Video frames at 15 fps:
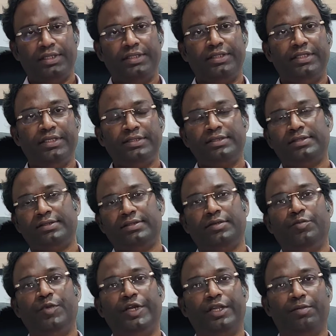This
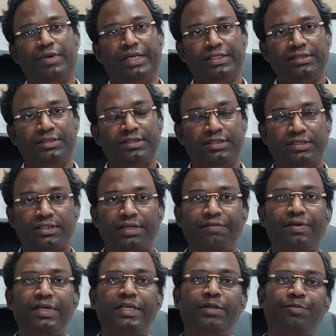metabolizes
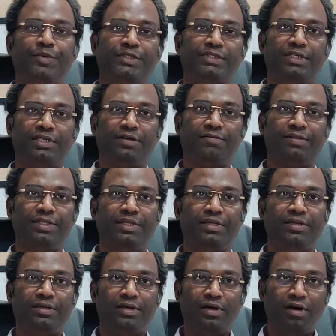70% of the
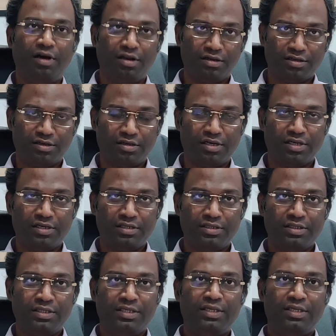alcohol